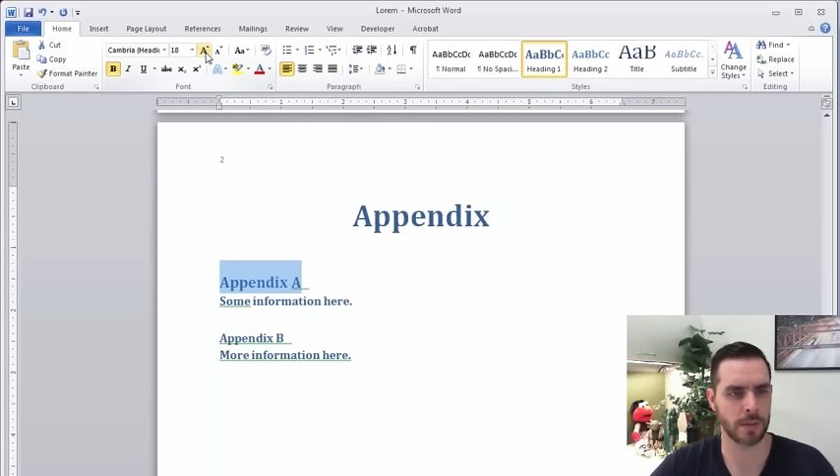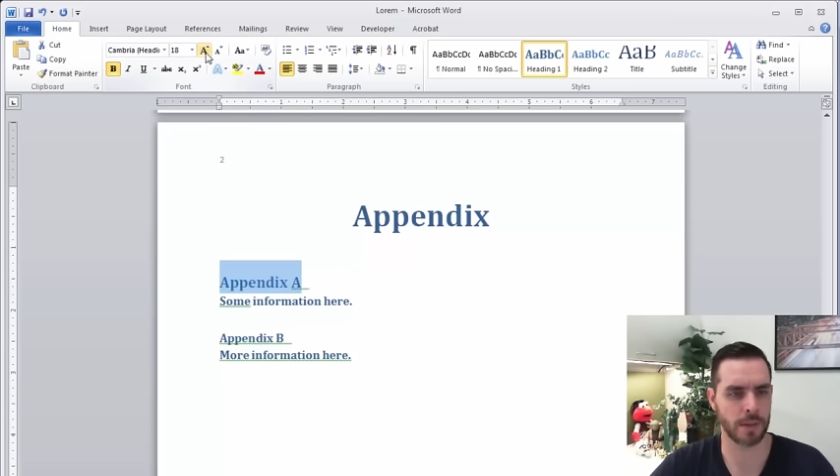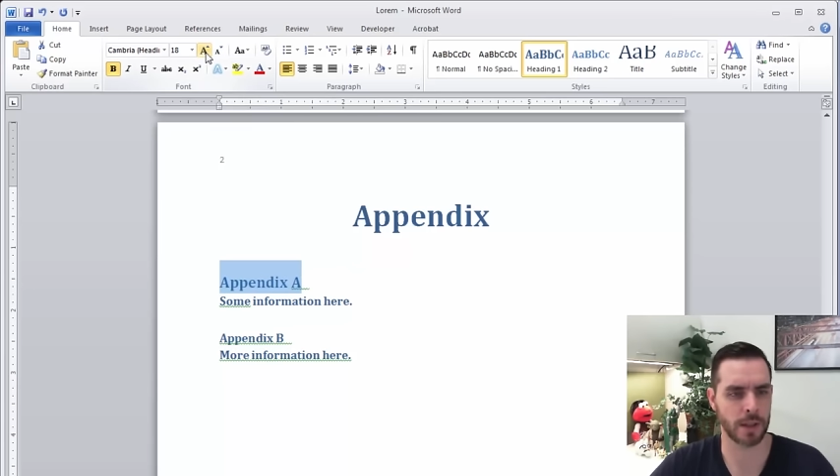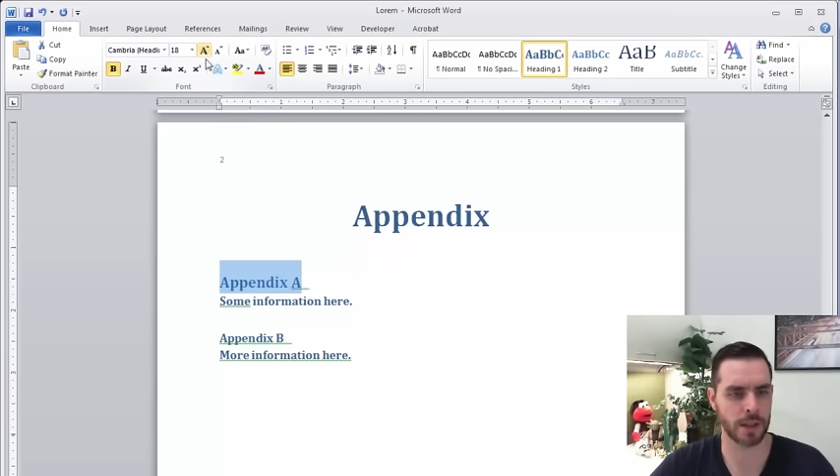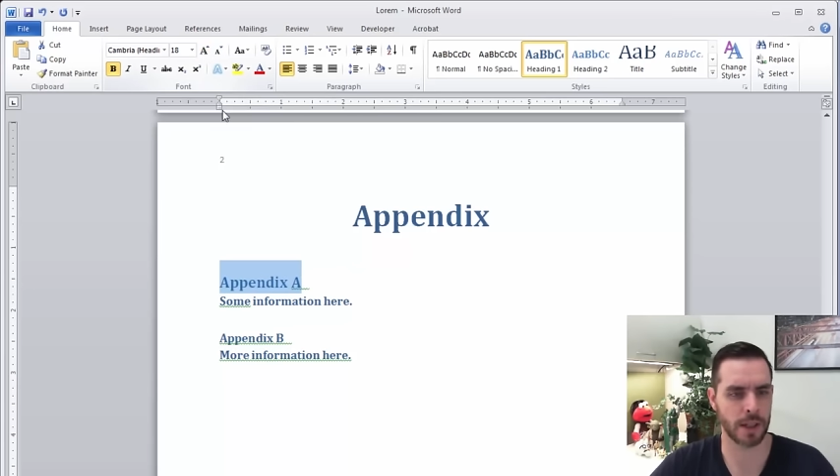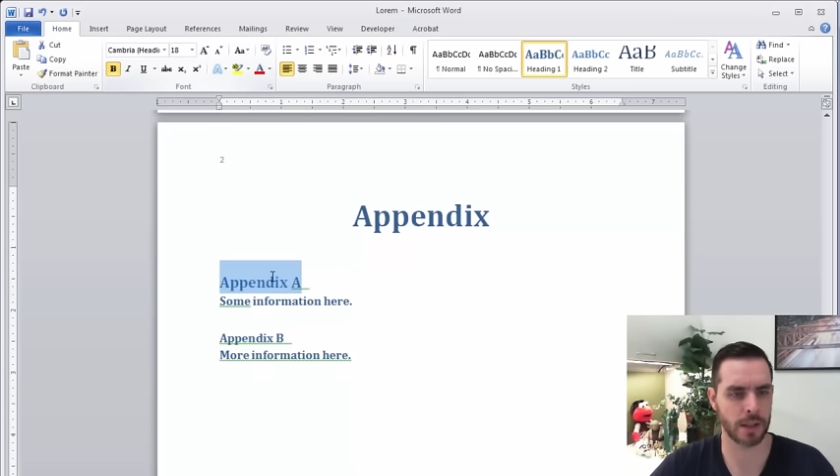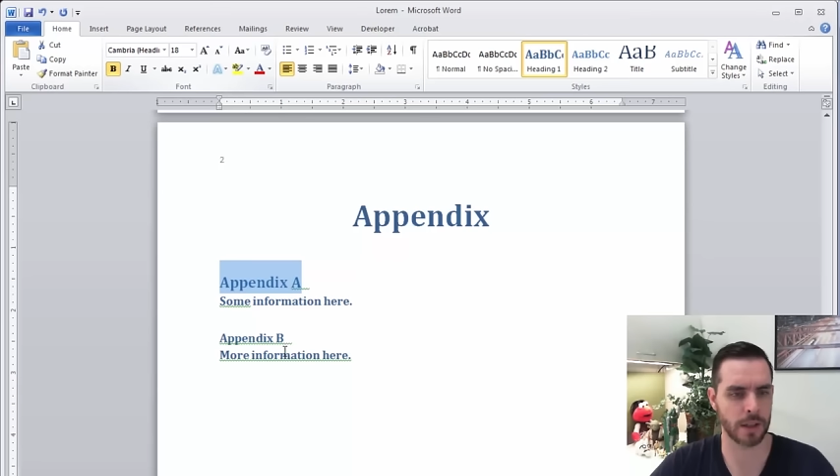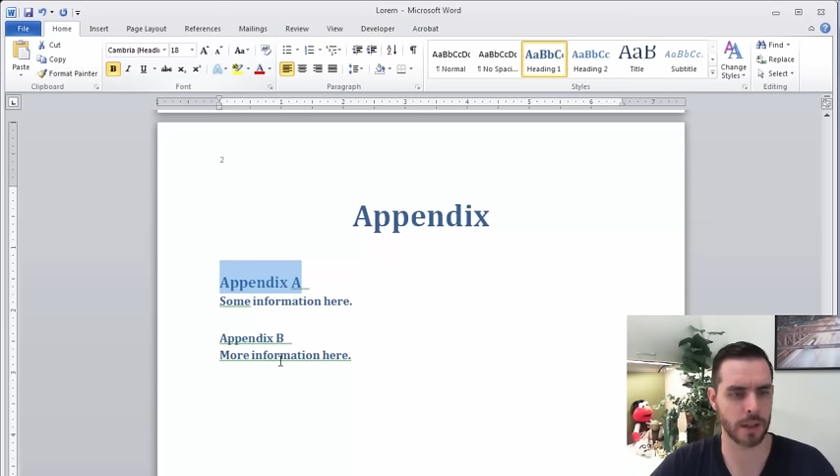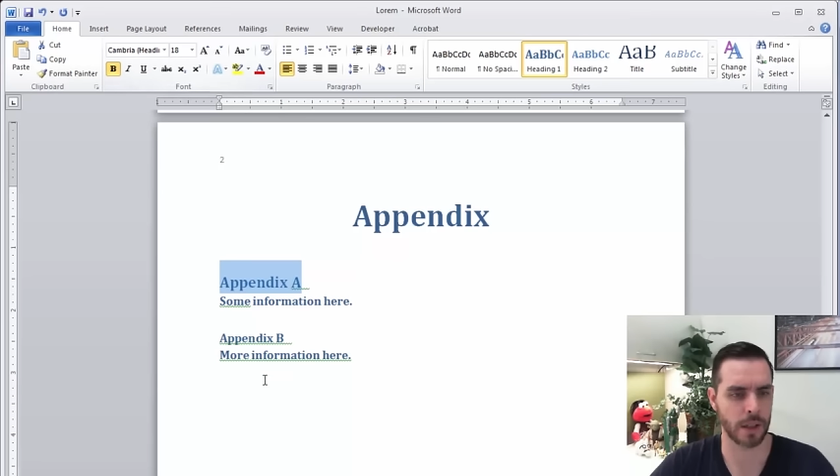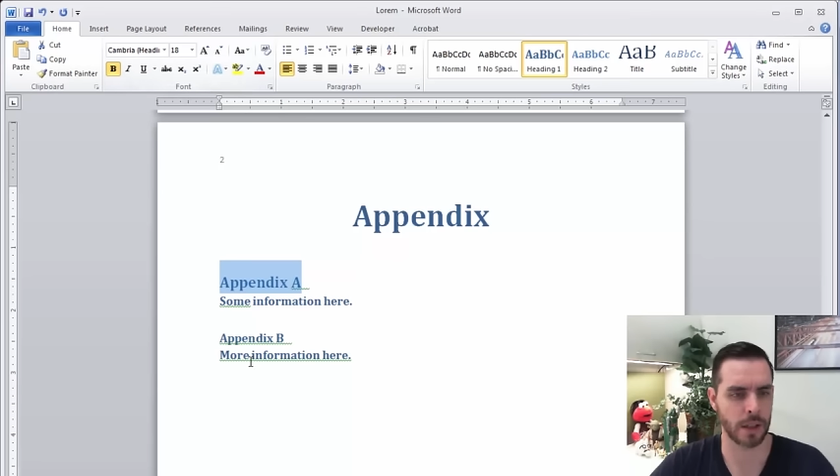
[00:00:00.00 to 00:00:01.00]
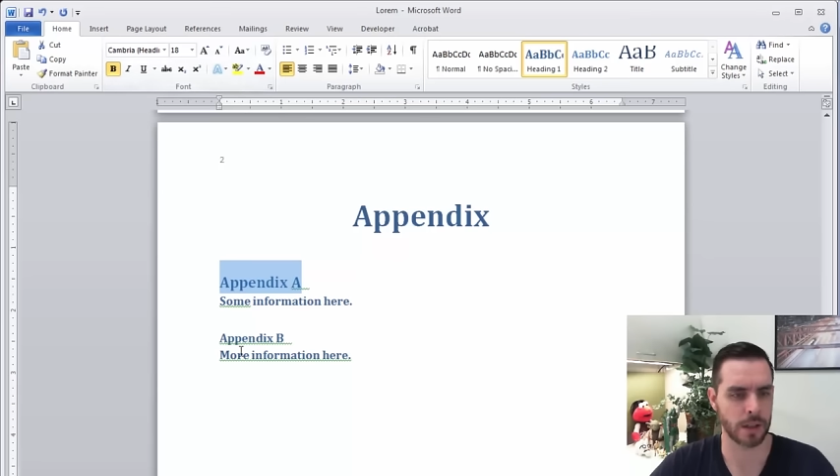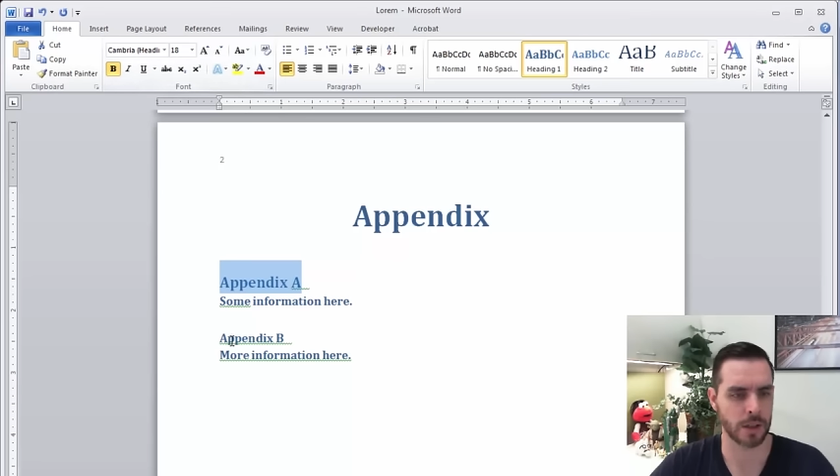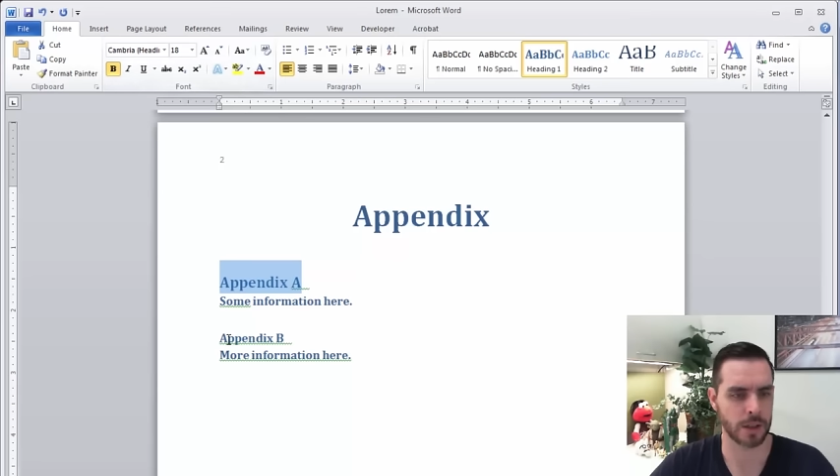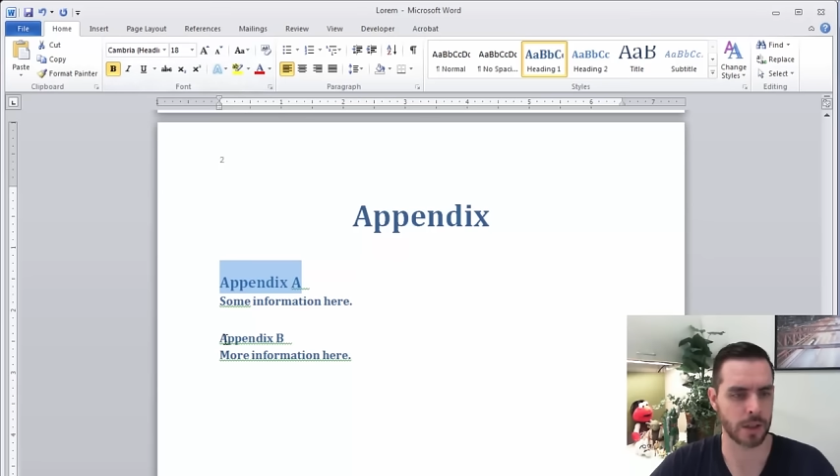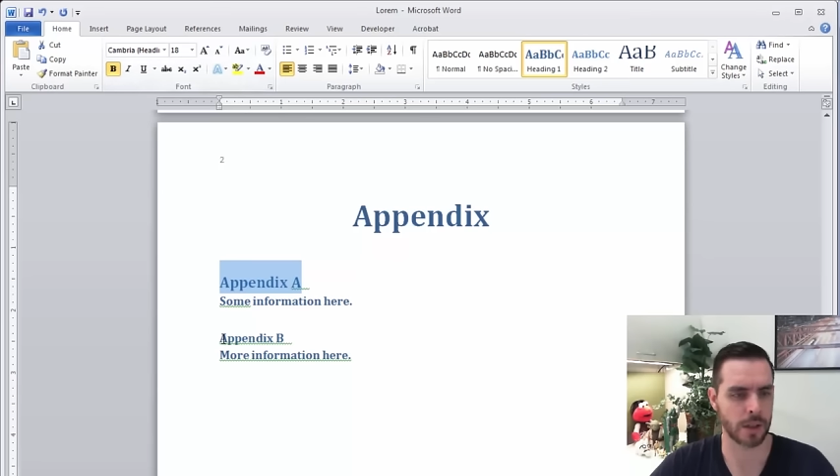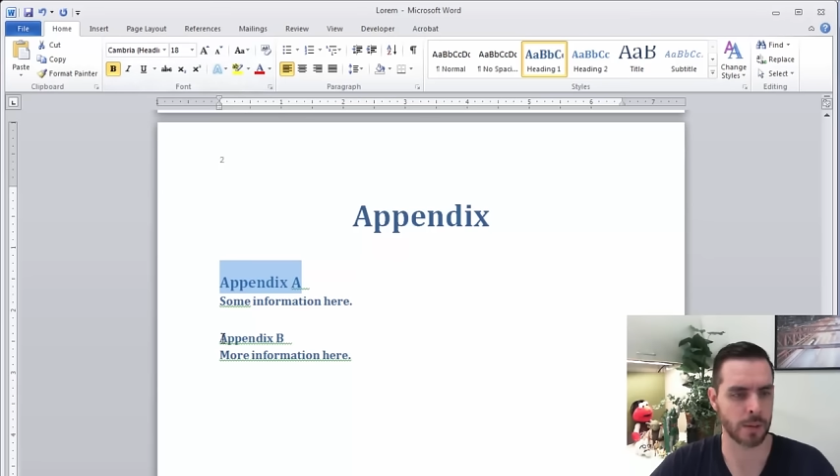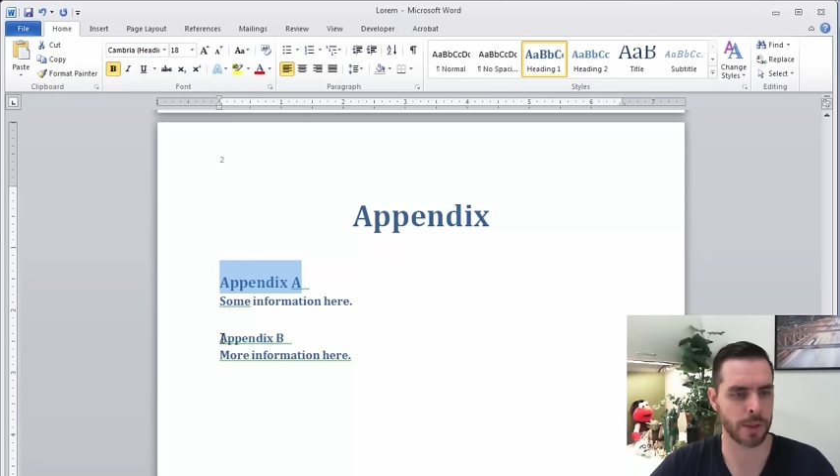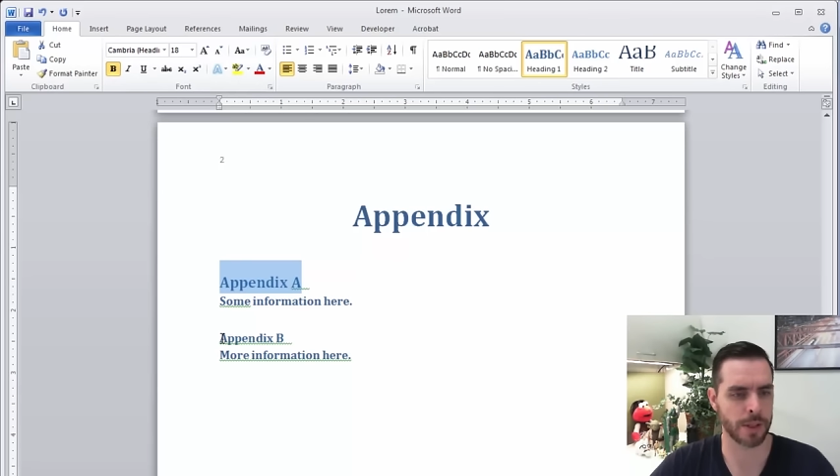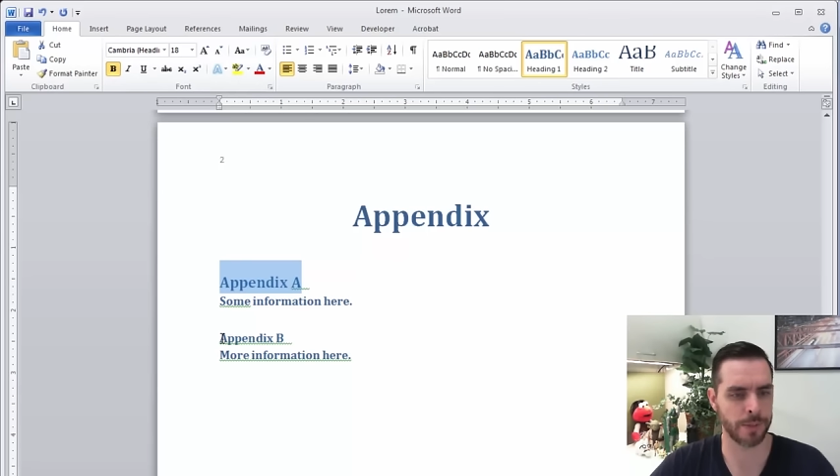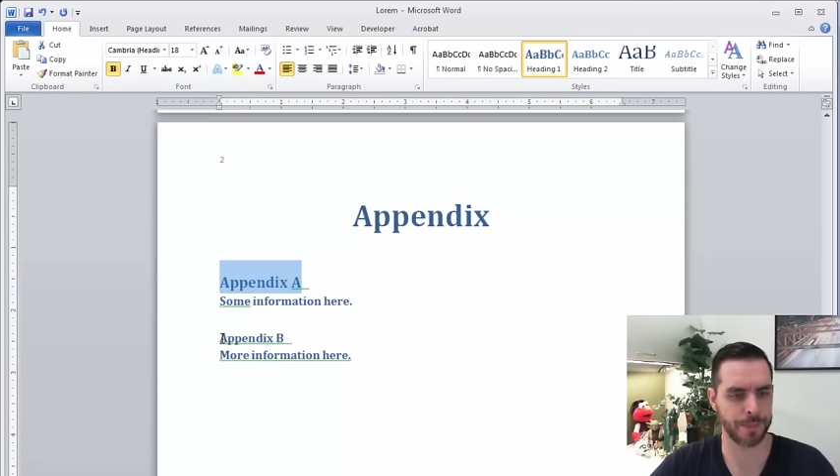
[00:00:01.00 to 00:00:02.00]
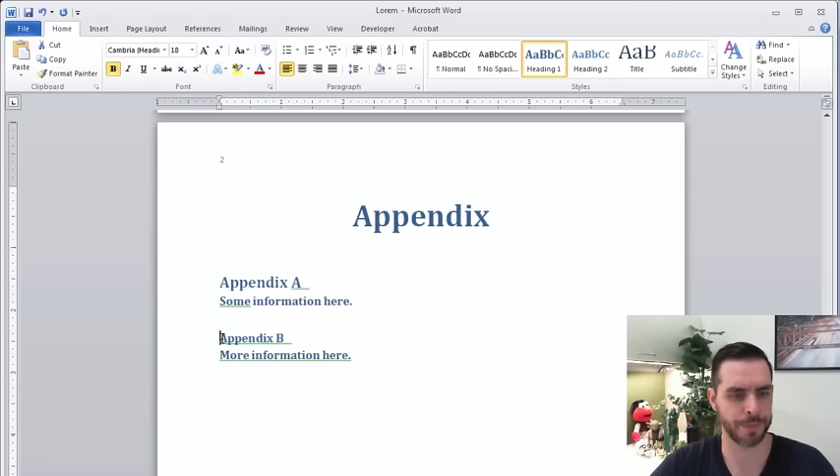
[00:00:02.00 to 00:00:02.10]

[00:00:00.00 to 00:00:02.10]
make that just a little bigger.